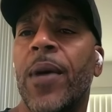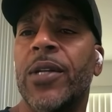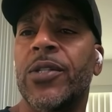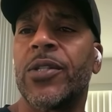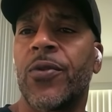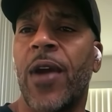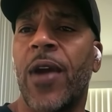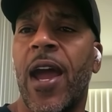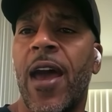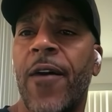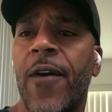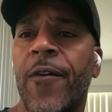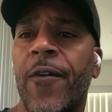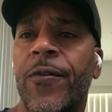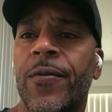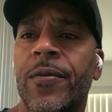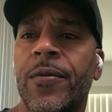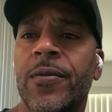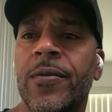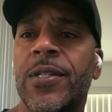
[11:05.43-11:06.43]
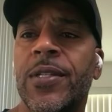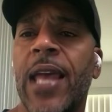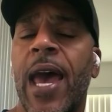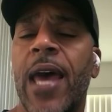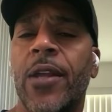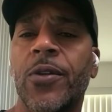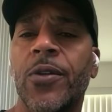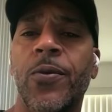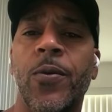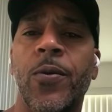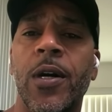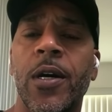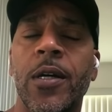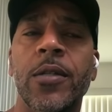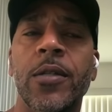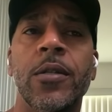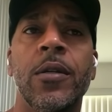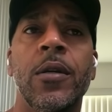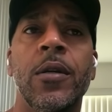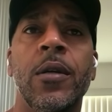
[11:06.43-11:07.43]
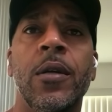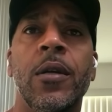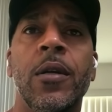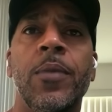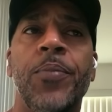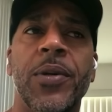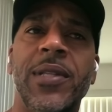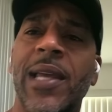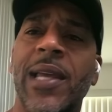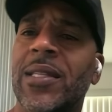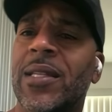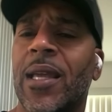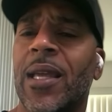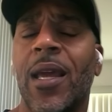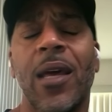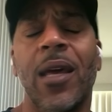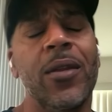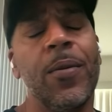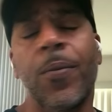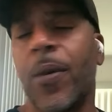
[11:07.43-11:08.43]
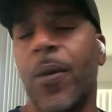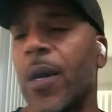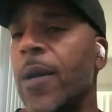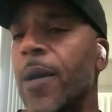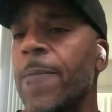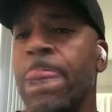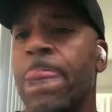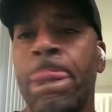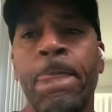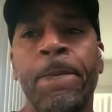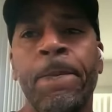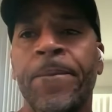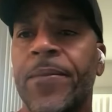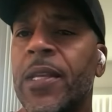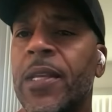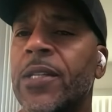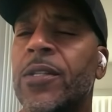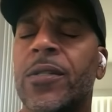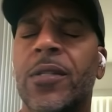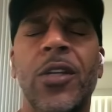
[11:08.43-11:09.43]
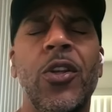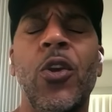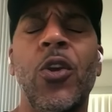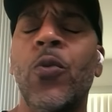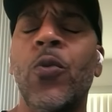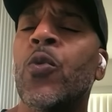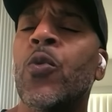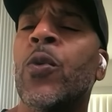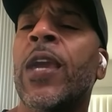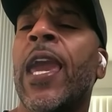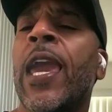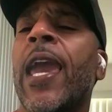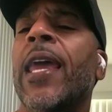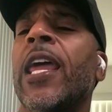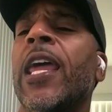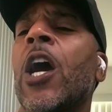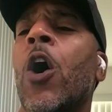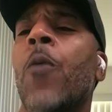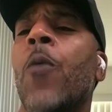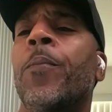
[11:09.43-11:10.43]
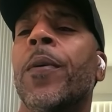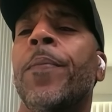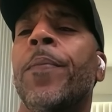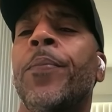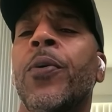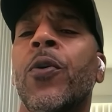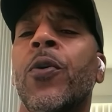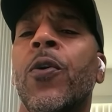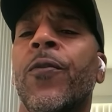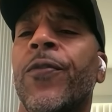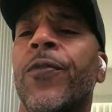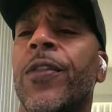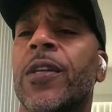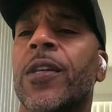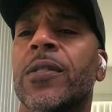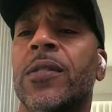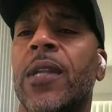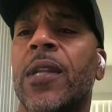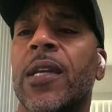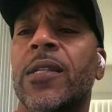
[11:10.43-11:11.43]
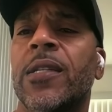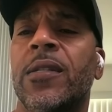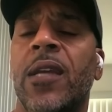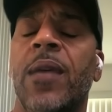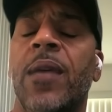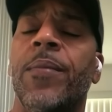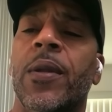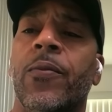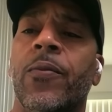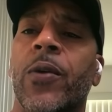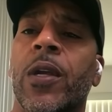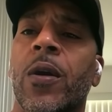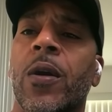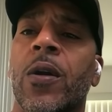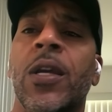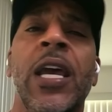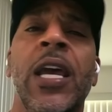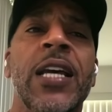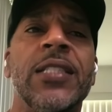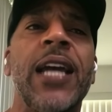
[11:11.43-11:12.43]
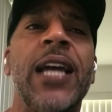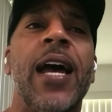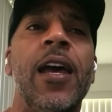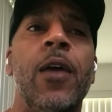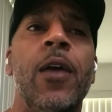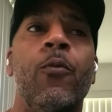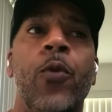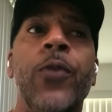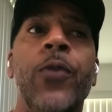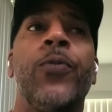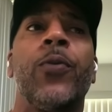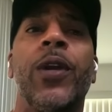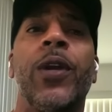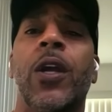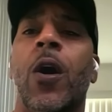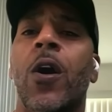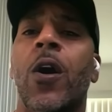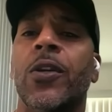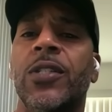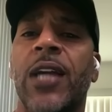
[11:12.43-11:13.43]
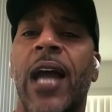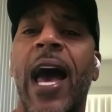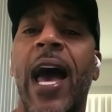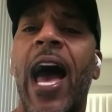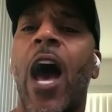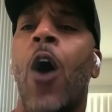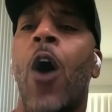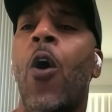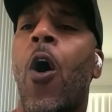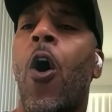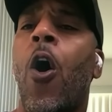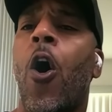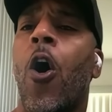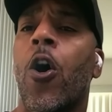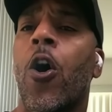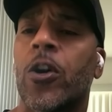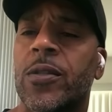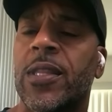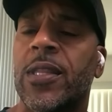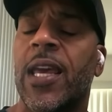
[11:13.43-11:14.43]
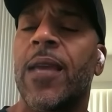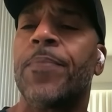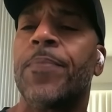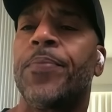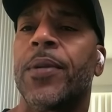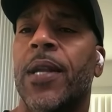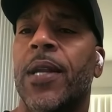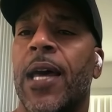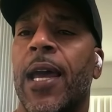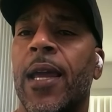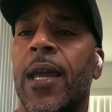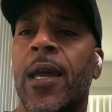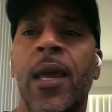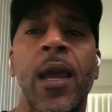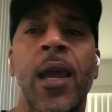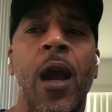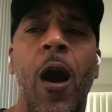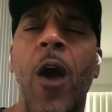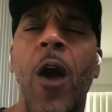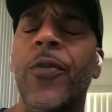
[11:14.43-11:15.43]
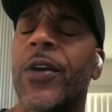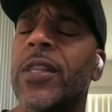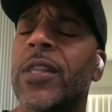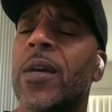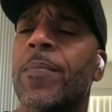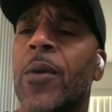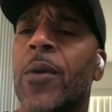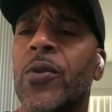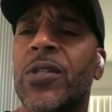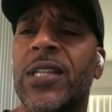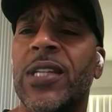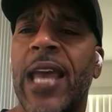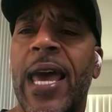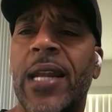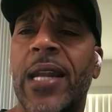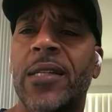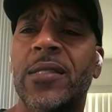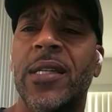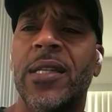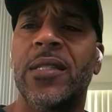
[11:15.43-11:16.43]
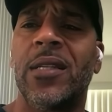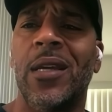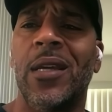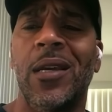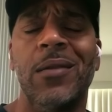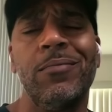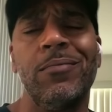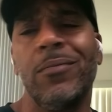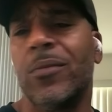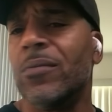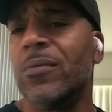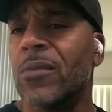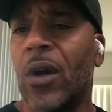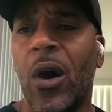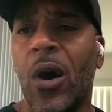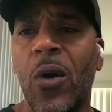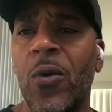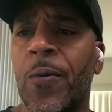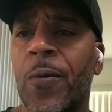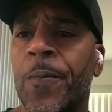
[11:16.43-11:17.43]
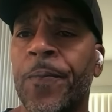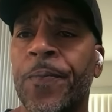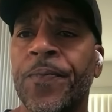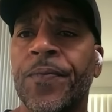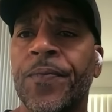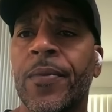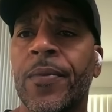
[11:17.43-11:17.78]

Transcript: what my draft status was. Put that together, bro. You can't help but pull for this Knicks team with regards to how hard they play. Are they the most talented team? No.